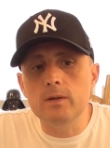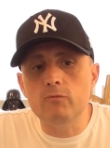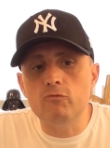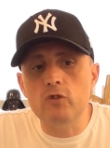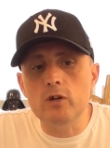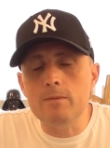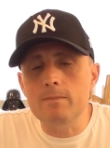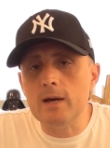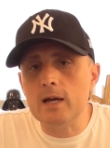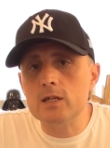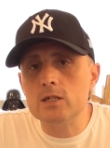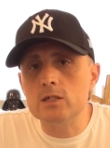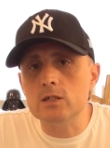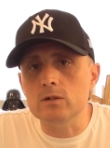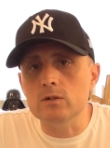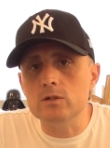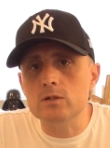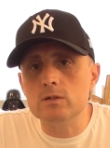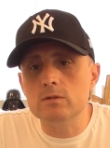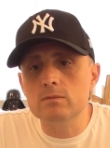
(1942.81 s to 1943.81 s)

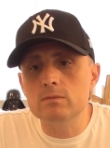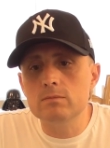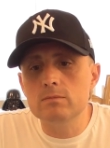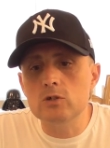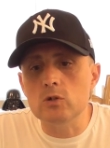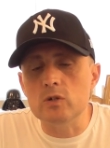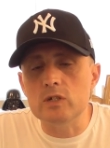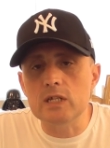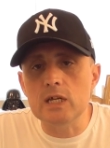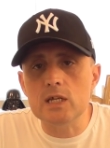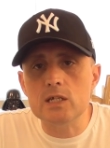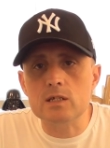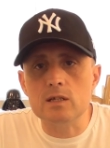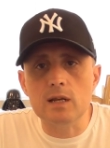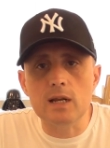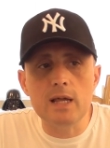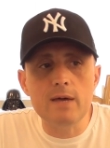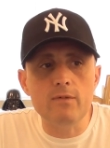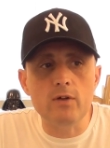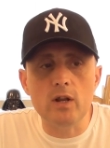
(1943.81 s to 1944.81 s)
remastered to a
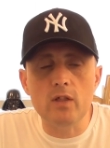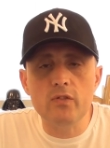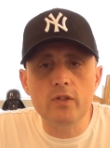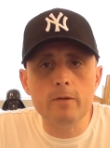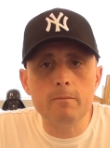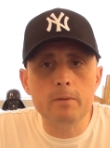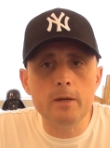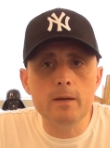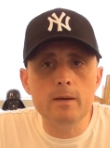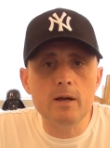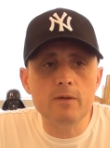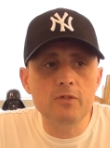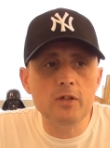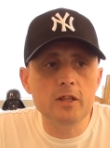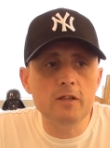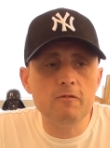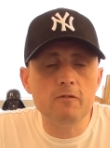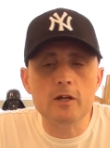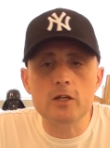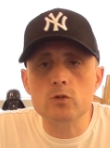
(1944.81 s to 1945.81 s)
decent level, I think
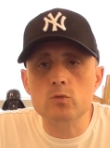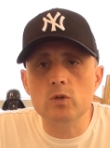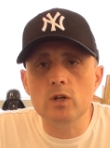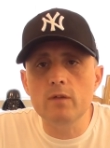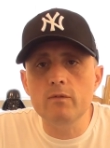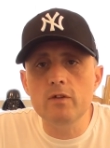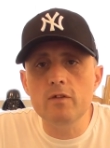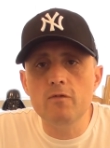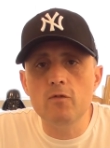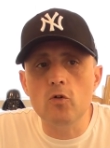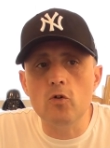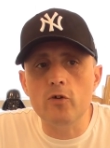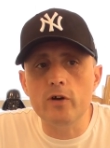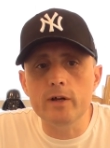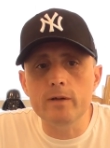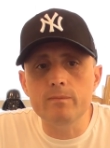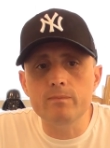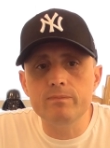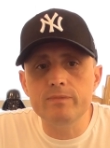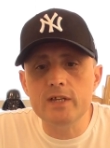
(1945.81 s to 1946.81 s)
the fans would love you
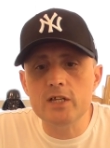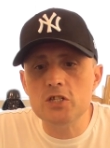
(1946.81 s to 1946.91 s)
for it.